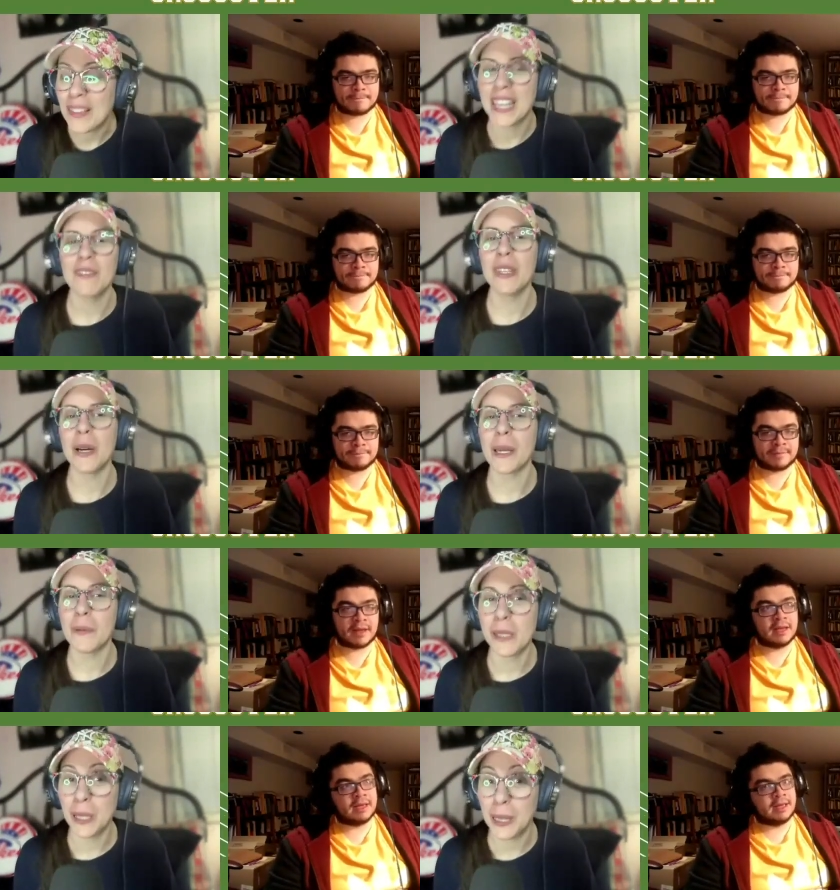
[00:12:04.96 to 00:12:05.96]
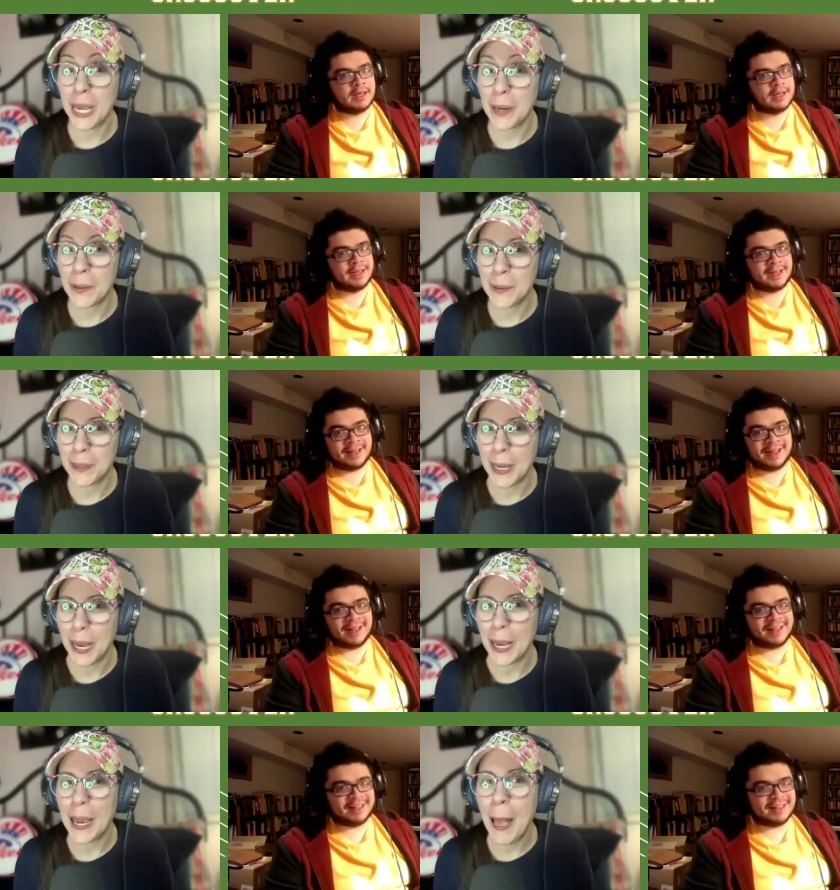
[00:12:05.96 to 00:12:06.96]
Speaker 1: even though he was
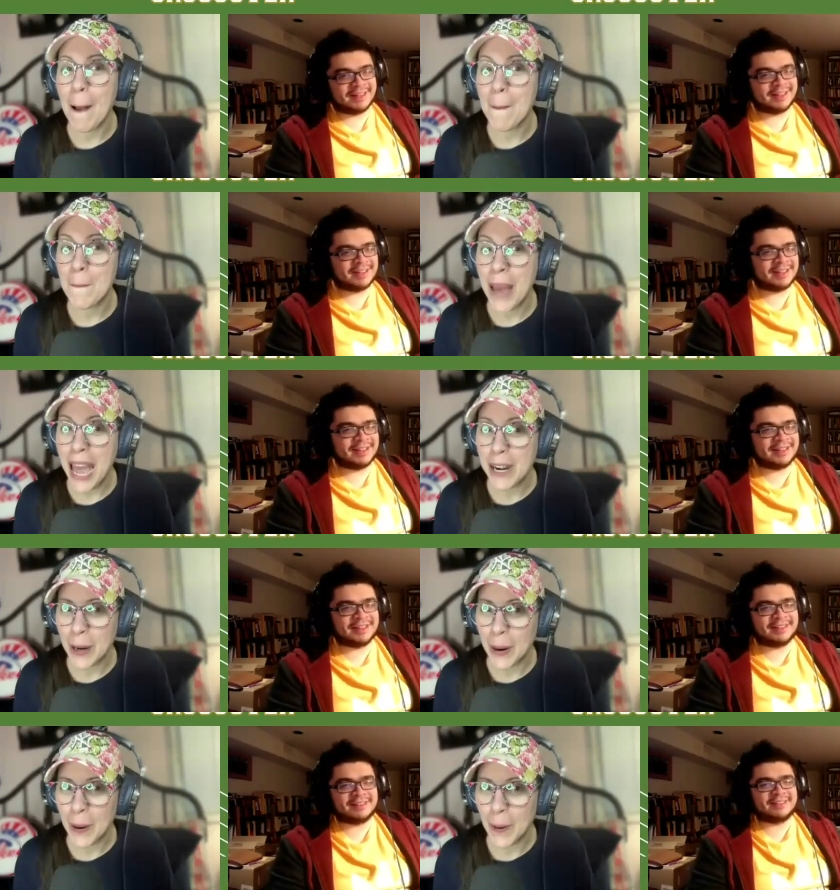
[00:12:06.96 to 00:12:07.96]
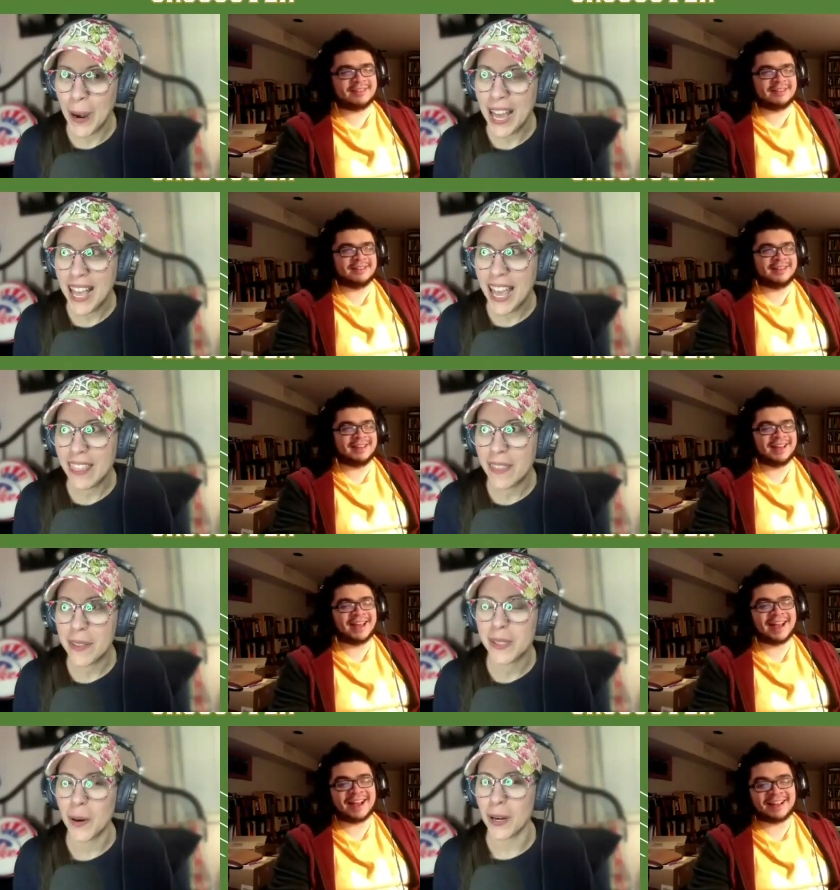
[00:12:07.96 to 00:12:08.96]
clearly better yeah.
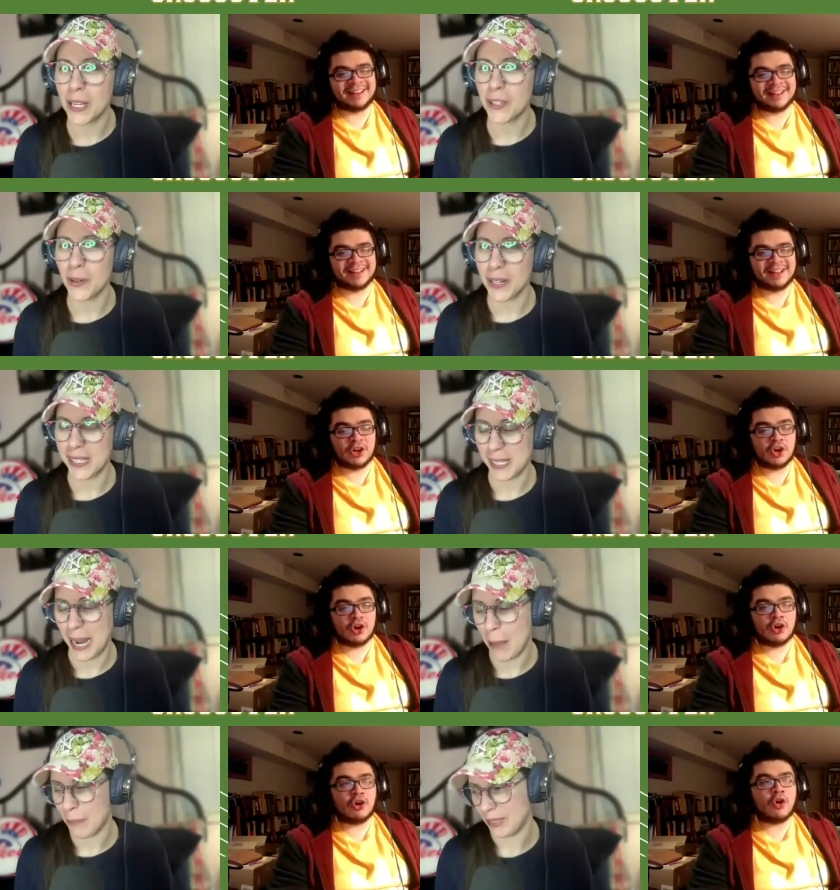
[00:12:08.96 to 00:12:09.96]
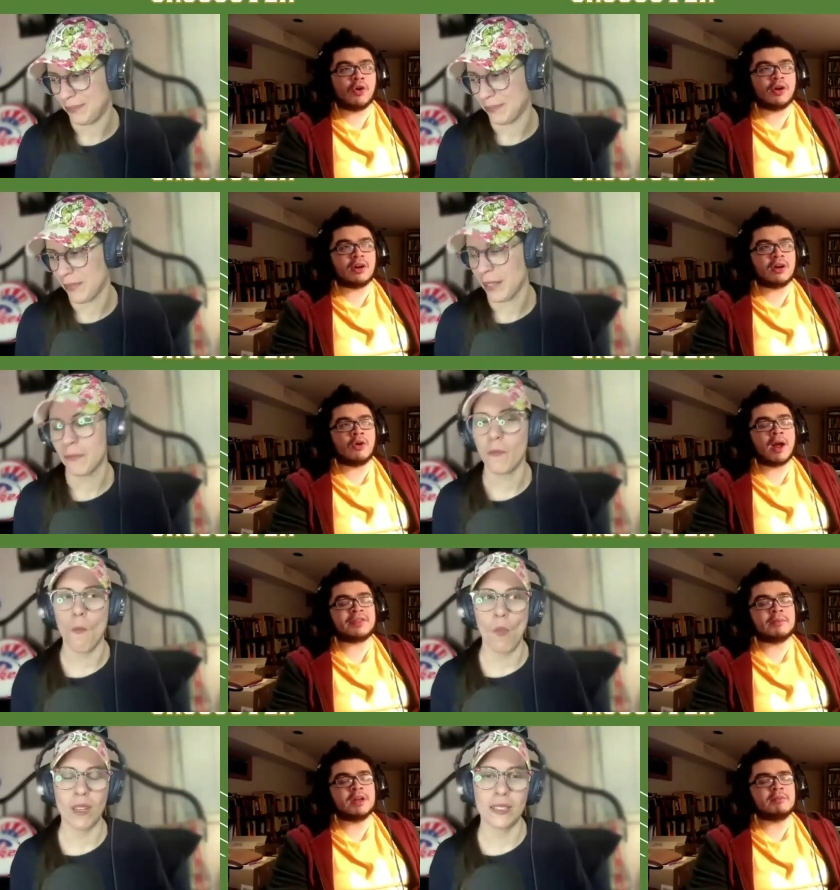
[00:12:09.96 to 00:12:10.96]
than the starting shortstop
Speaker 2: or
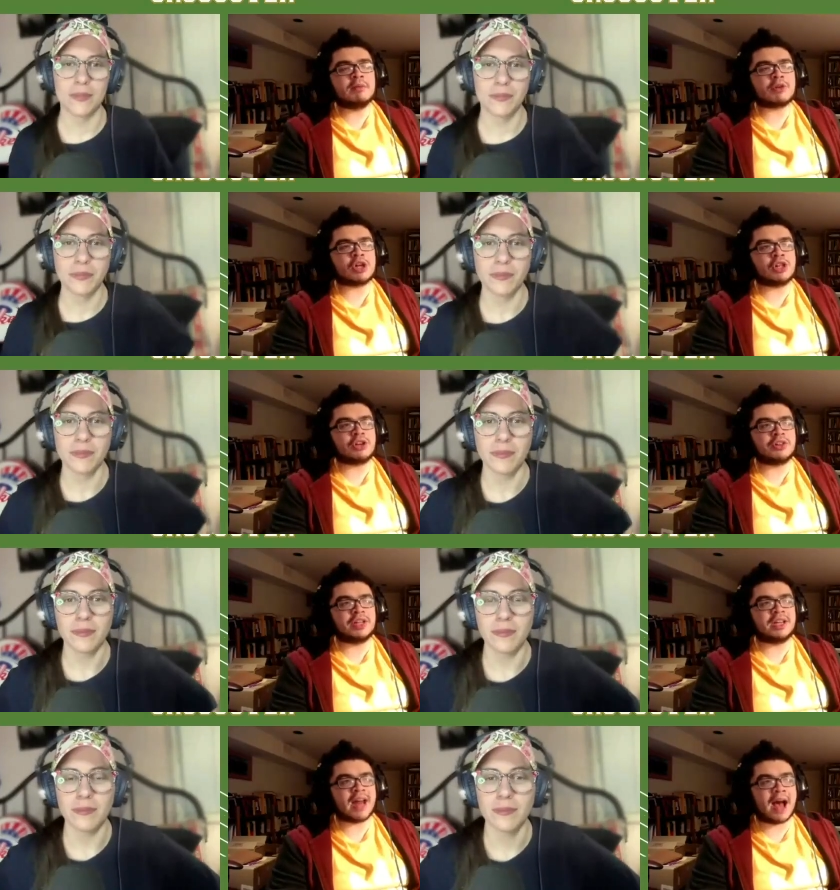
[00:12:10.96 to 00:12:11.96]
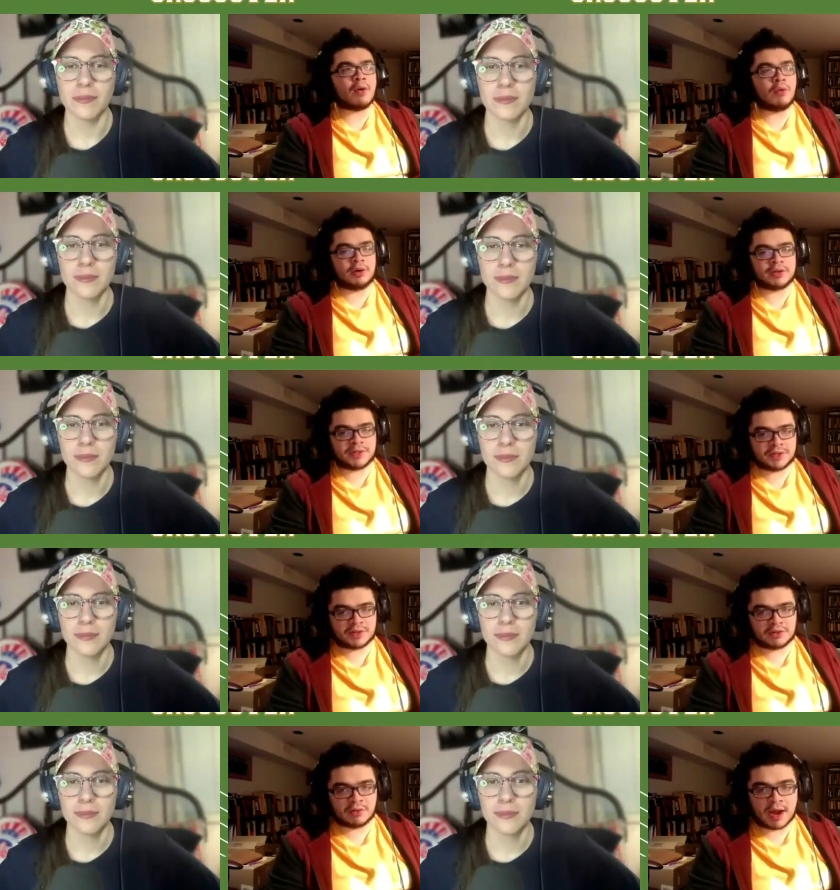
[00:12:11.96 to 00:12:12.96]
or at the minimum clearly not
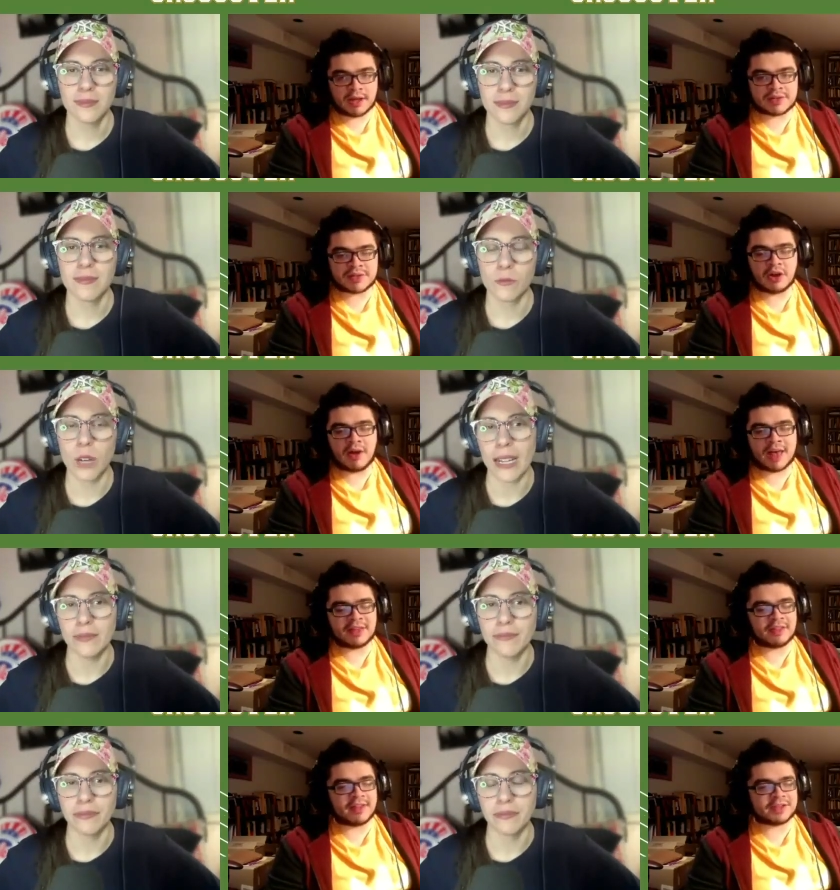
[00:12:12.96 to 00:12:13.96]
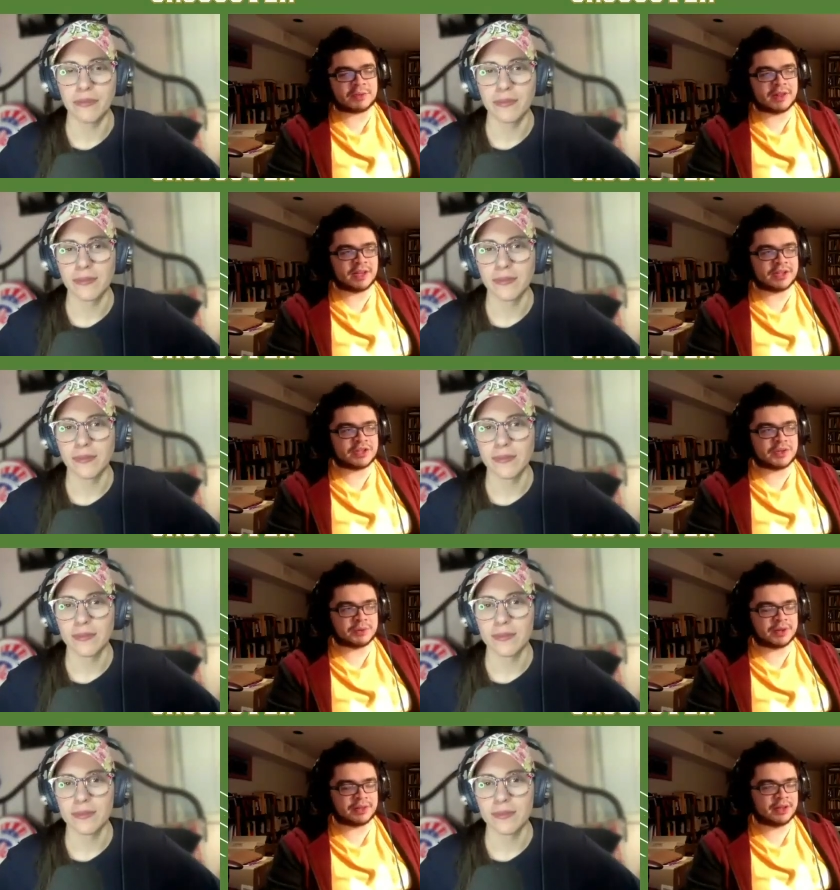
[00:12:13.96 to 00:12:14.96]
worse right so right. i think that that's one of the
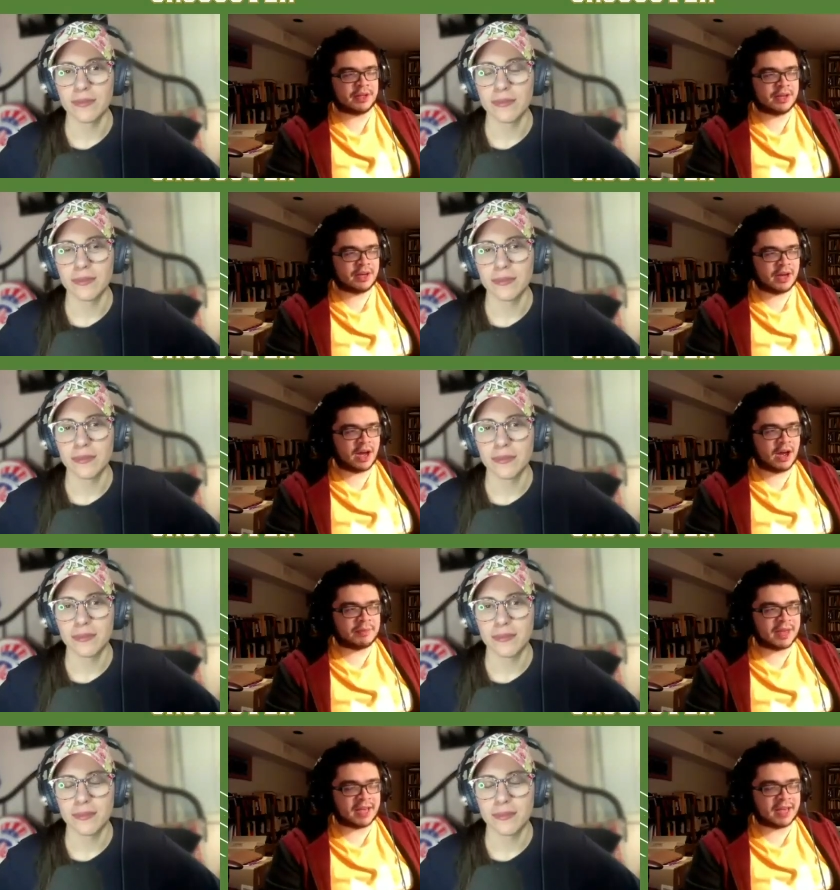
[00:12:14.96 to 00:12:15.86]
issues with um the